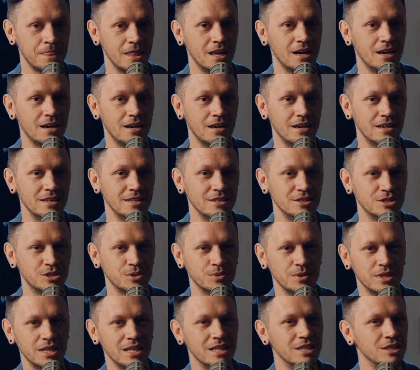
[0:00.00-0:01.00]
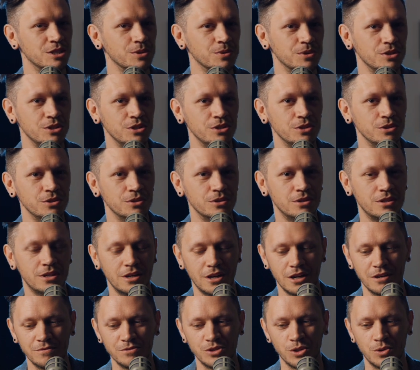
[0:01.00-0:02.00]
into a new
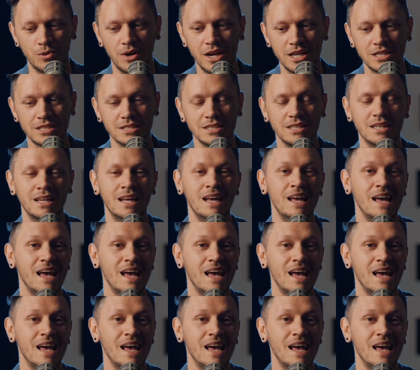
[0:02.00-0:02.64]
kind of direction?